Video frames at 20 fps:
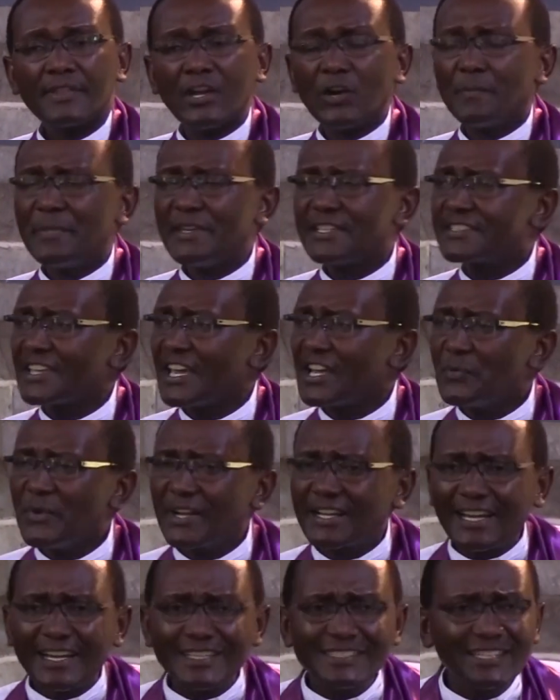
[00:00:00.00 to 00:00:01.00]
They will be saying,
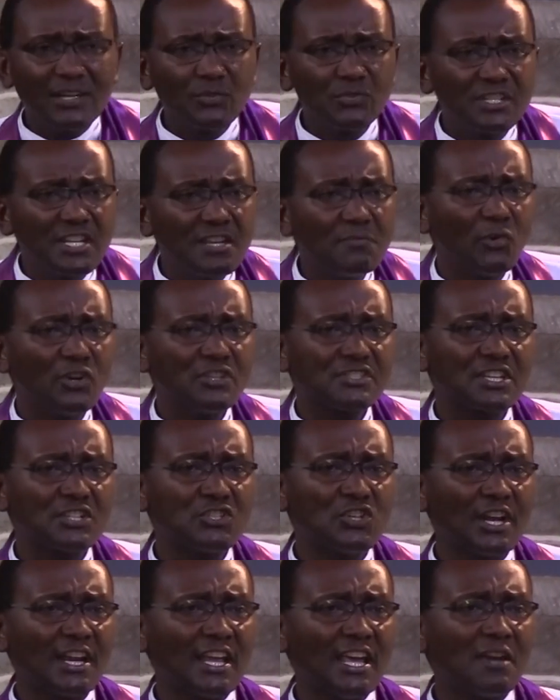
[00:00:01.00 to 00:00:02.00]
"We cast out demons
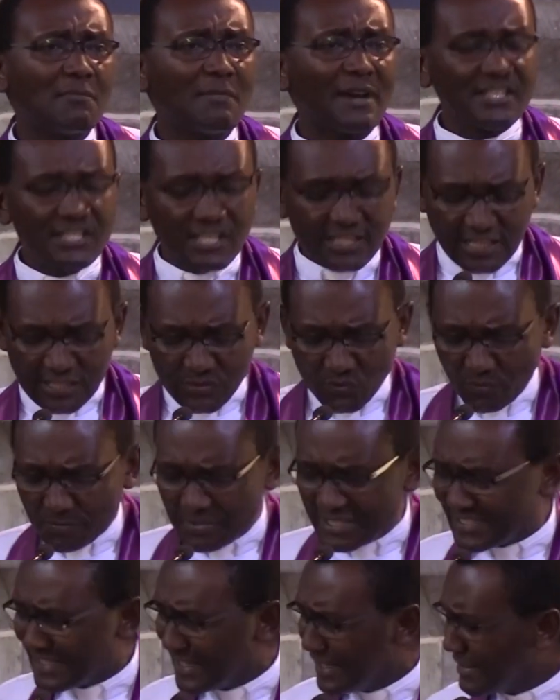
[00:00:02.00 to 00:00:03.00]
in your name." And Jesus will
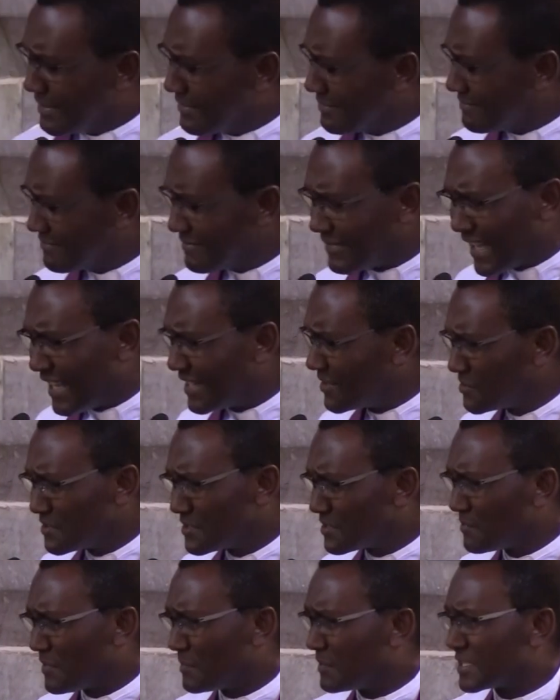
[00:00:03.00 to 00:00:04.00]
be saying, "I
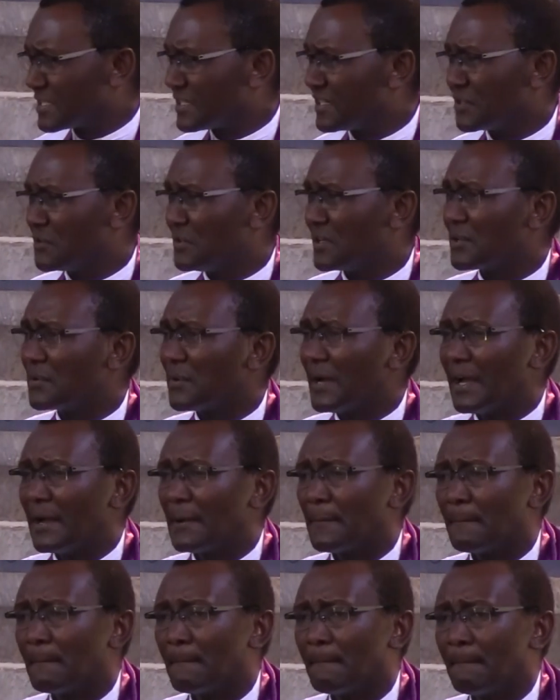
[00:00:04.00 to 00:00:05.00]
don't remember seeing you
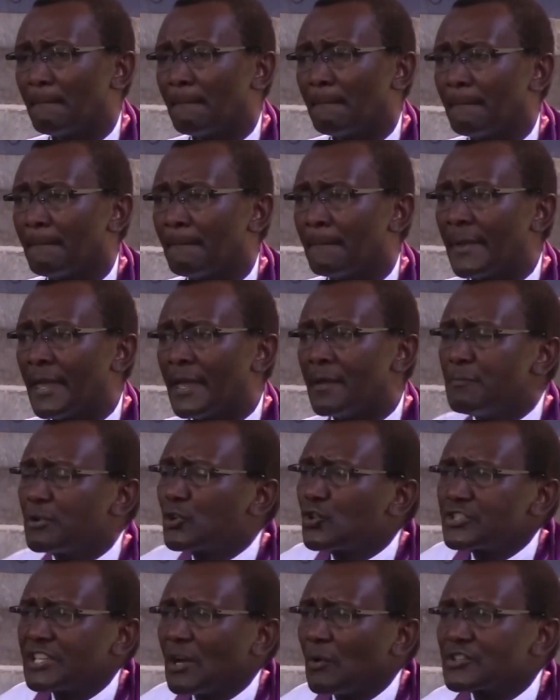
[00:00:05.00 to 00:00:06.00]
anywhere."
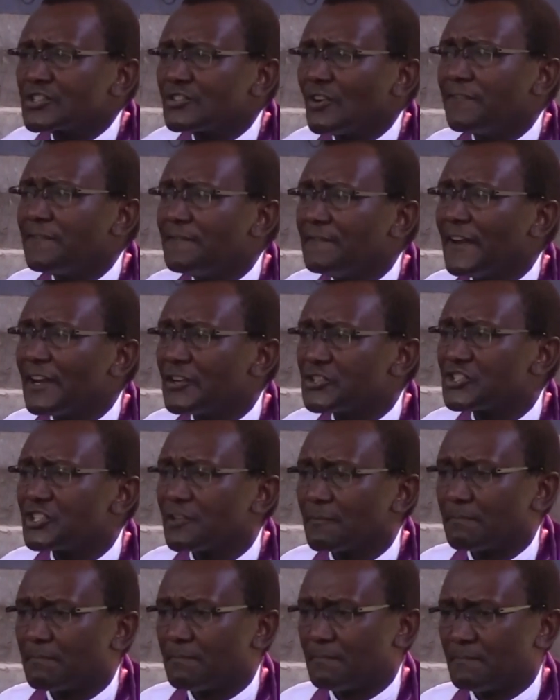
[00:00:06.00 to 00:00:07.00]
Because there was no
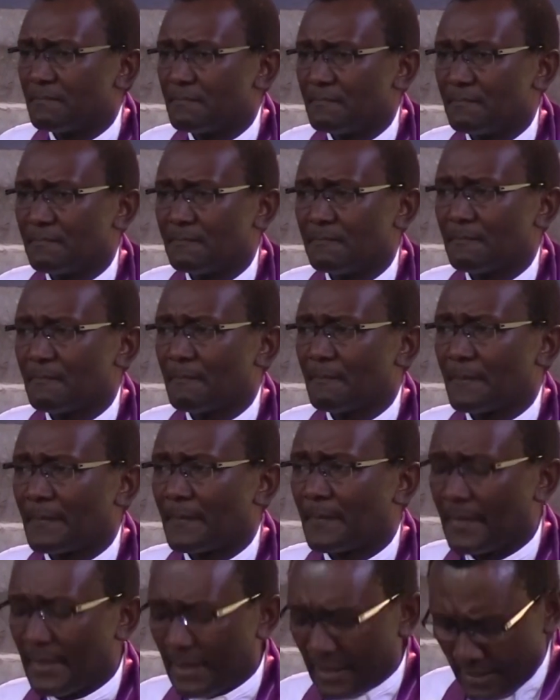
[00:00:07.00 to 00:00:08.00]
fellowship.
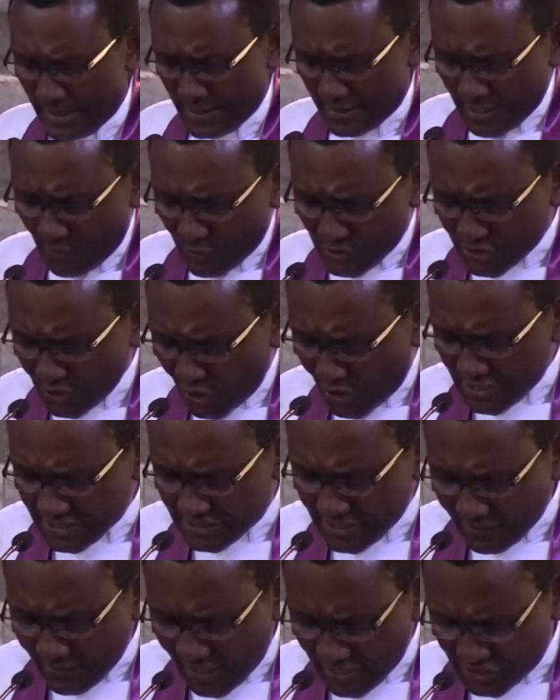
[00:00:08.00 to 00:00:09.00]
There was no
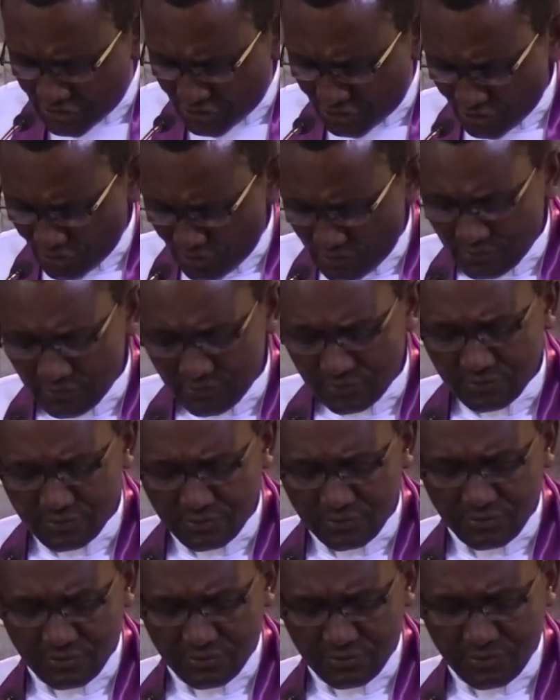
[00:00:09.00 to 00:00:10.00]
interaction
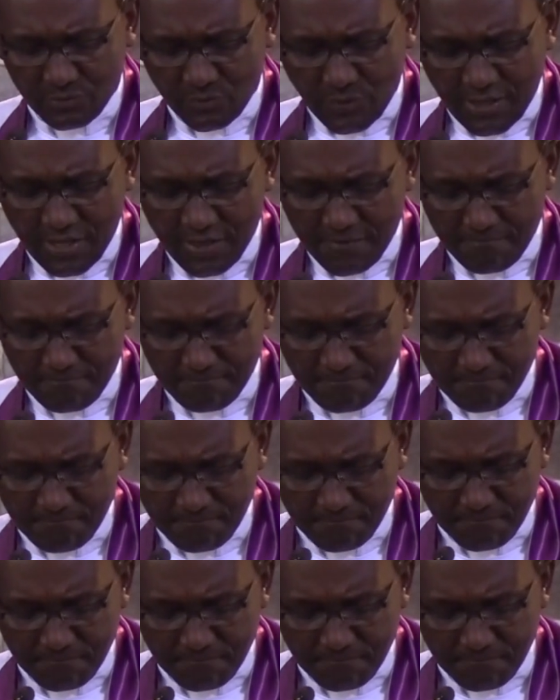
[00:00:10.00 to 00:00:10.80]
with him.